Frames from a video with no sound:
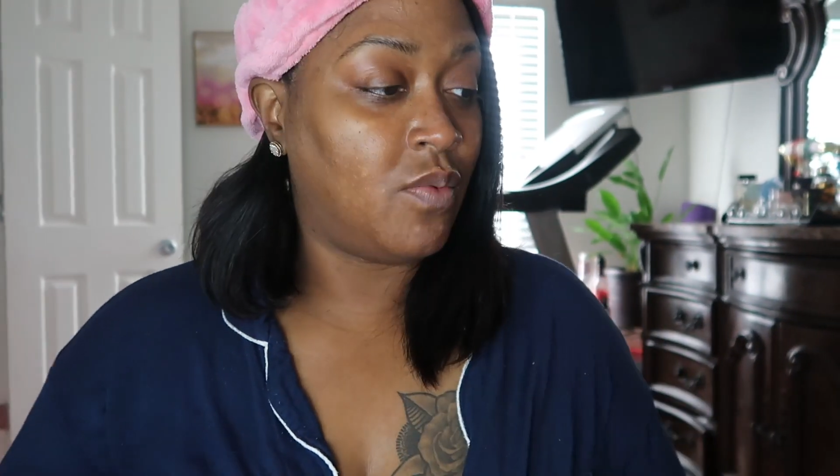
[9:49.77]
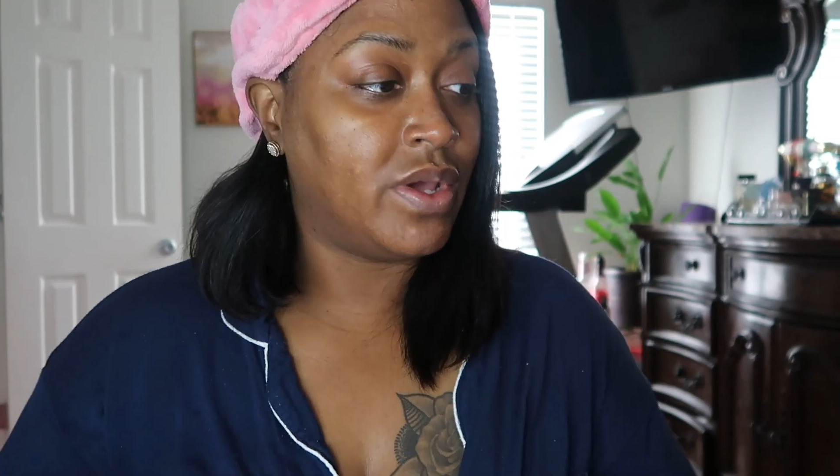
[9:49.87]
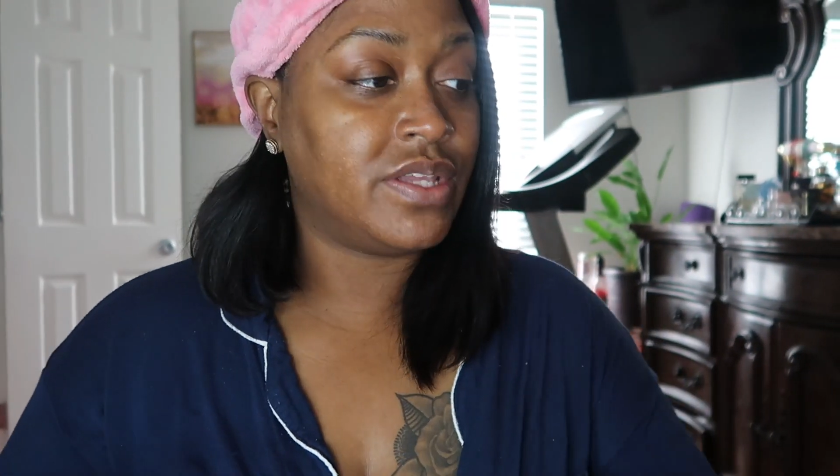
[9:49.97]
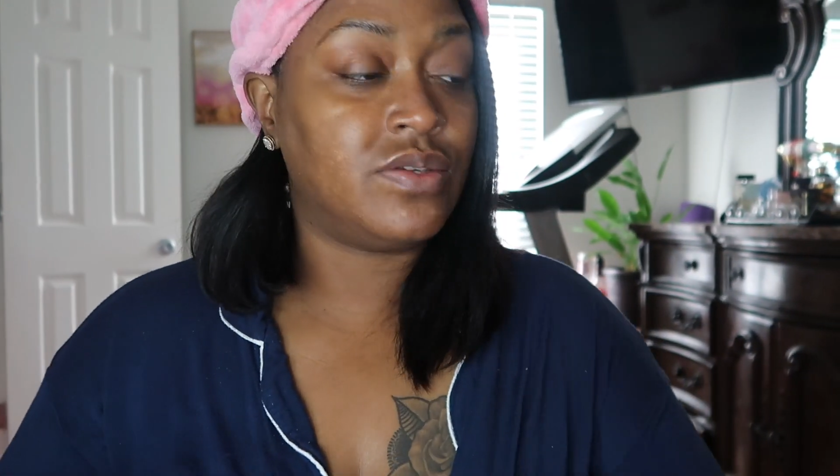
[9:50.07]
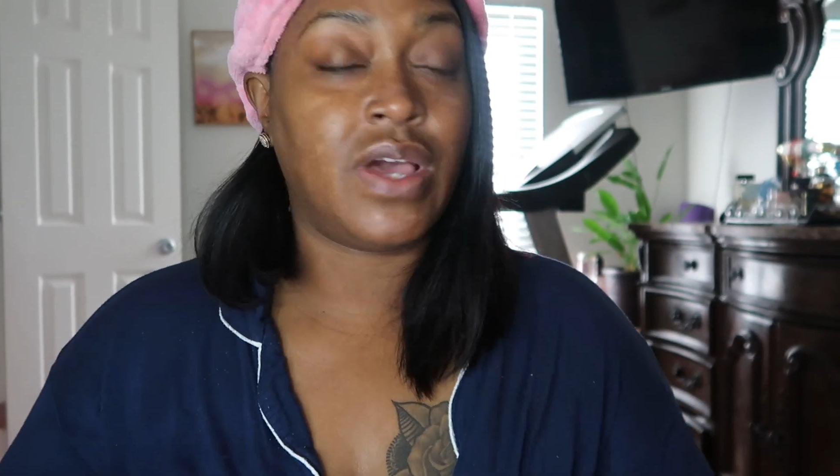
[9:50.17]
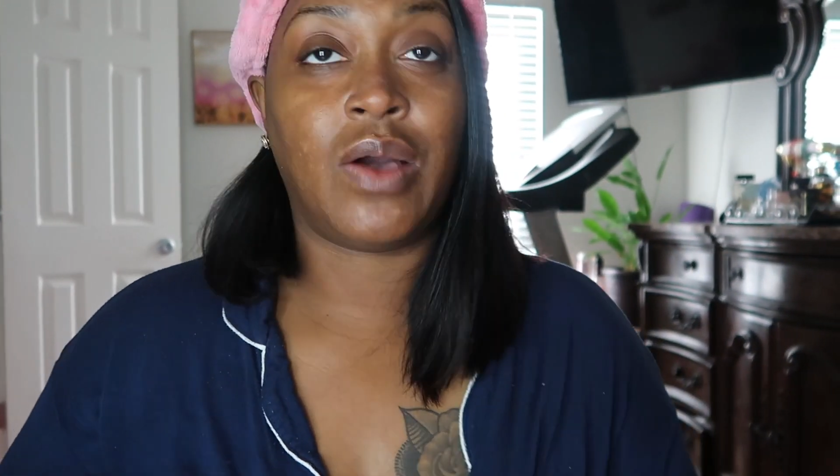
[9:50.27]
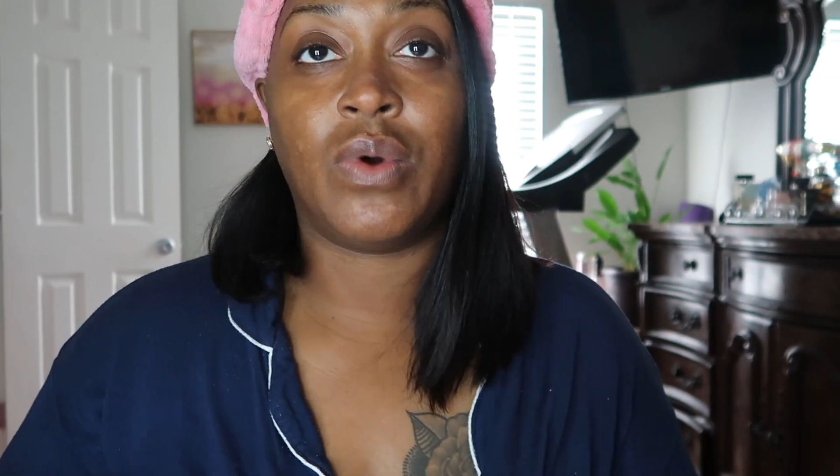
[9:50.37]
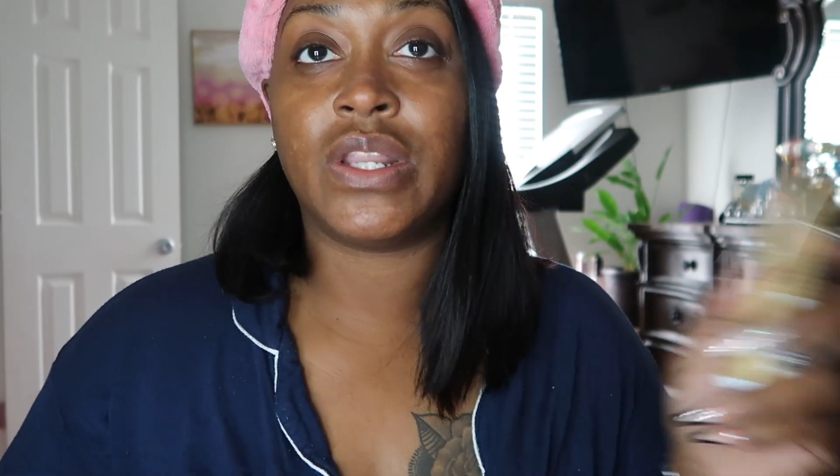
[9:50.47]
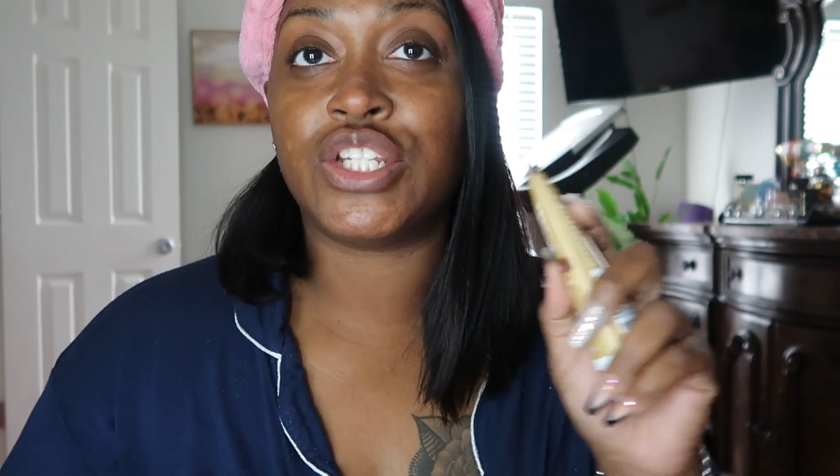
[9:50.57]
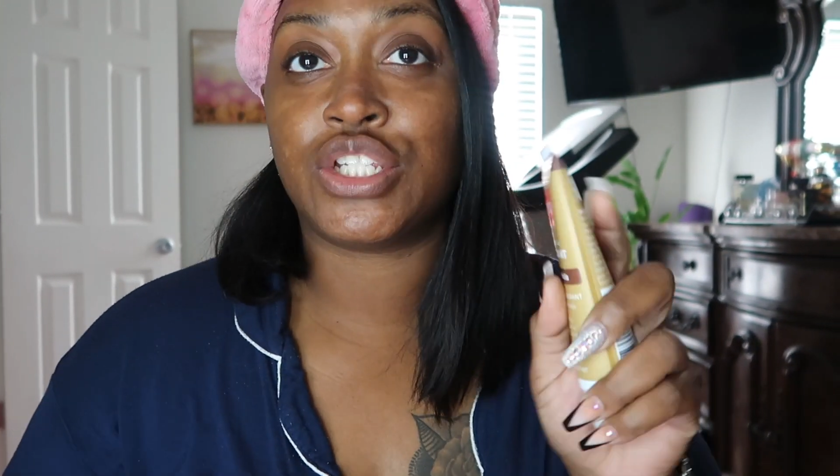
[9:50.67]
wanna, I
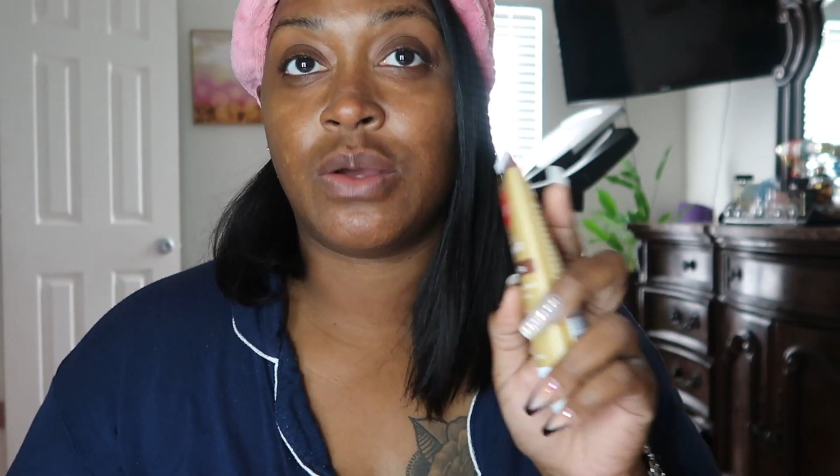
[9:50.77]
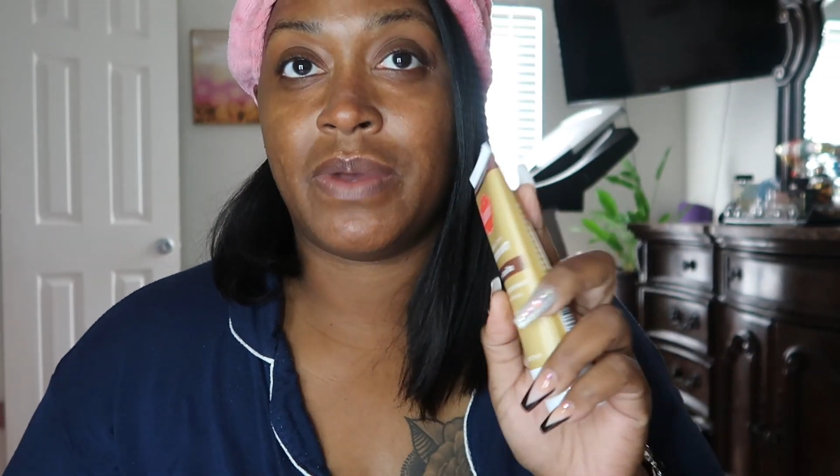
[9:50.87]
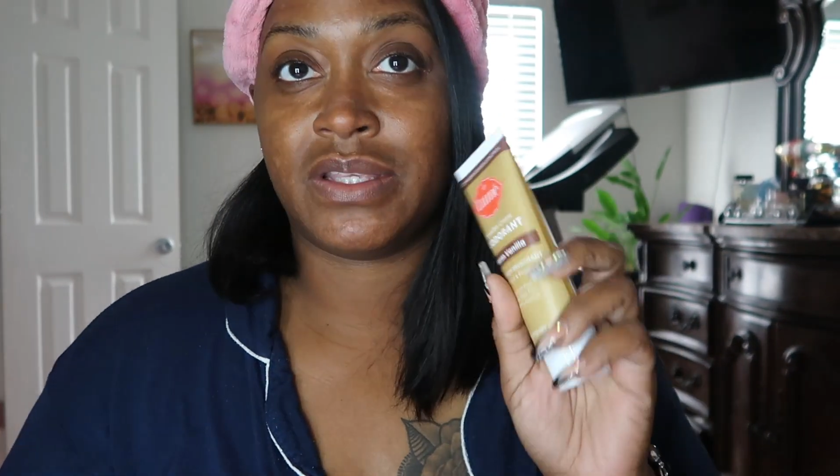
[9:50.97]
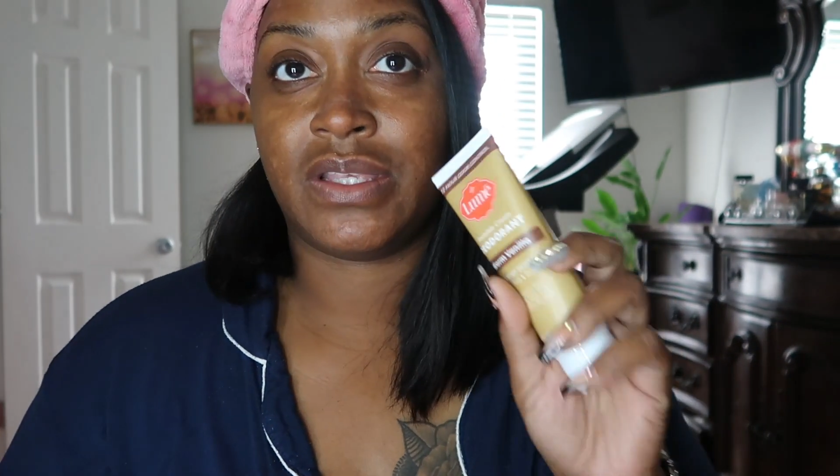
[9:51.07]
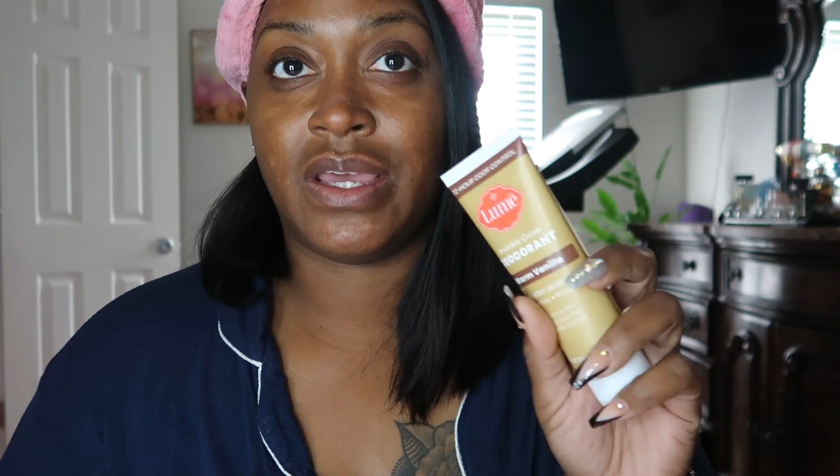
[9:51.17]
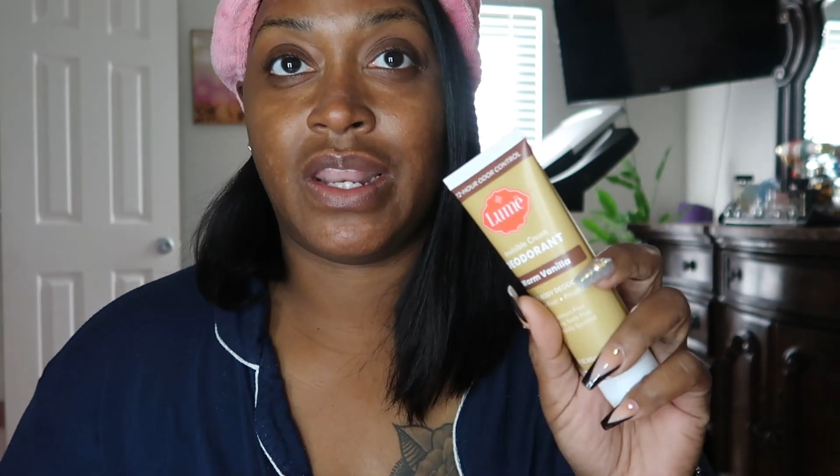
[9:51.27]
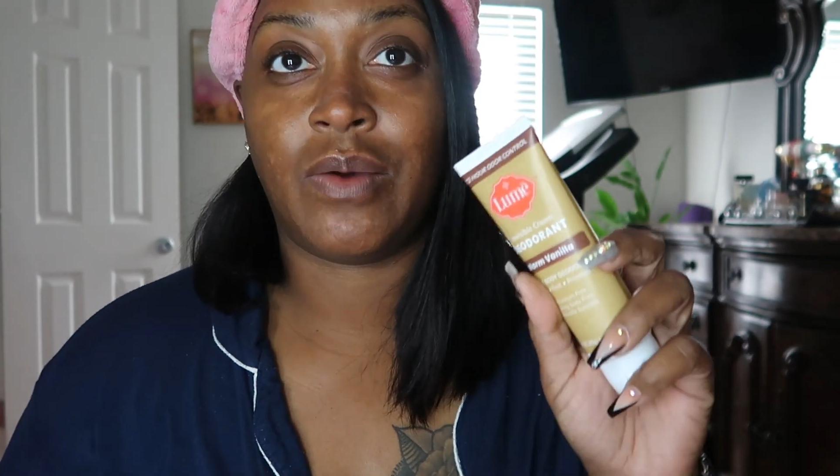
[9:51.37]
wanna show my son,